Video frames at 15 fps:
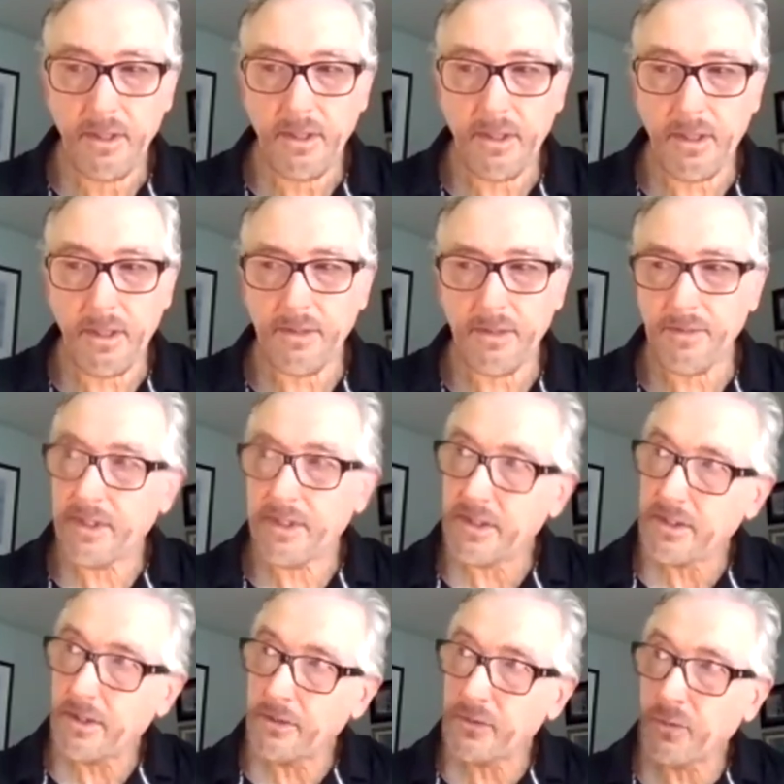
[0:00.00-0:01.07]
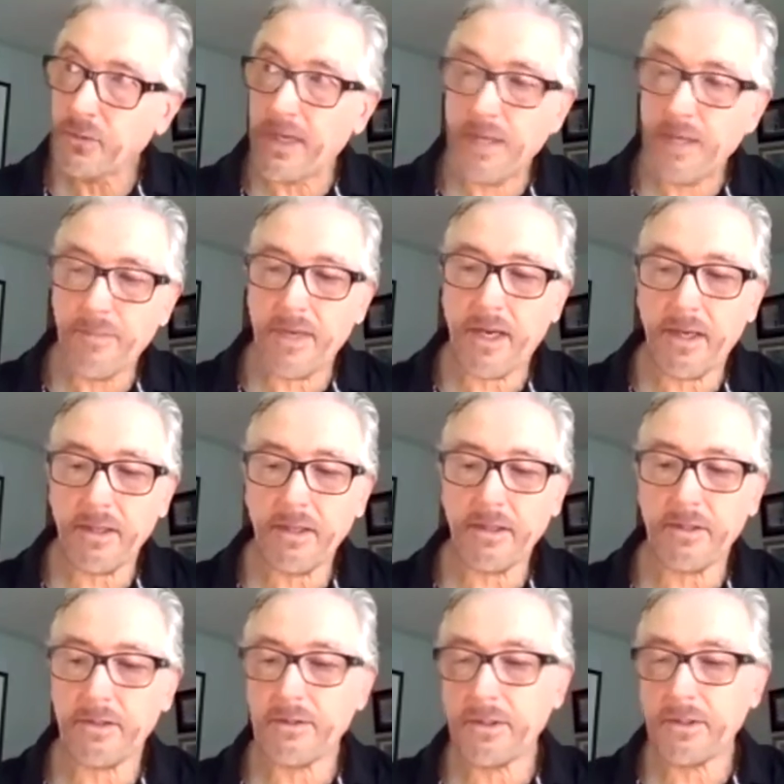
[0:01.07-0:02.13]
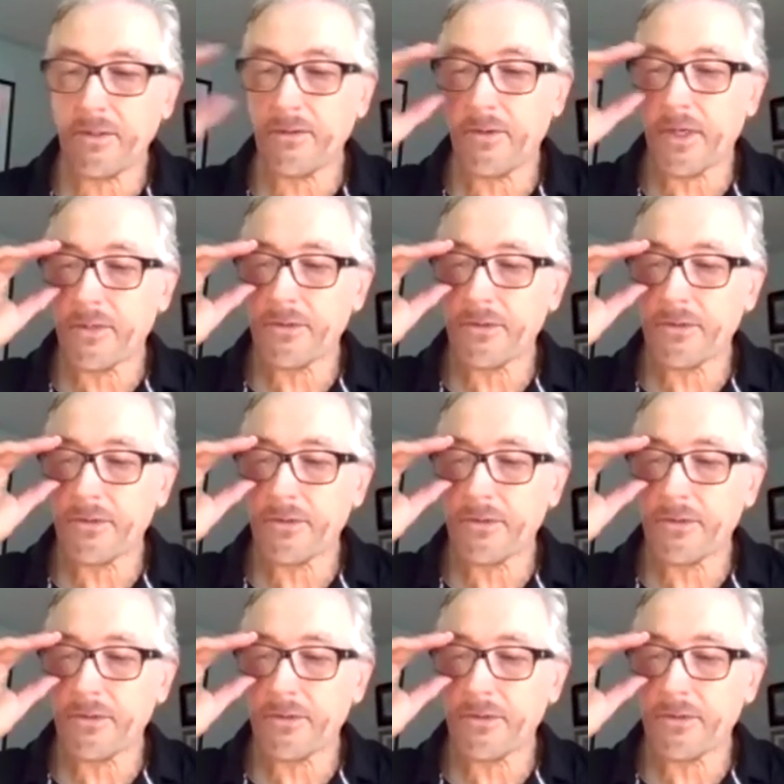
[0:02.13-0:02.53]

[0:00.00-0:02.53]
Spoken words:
I mean, this goes way back, you know, to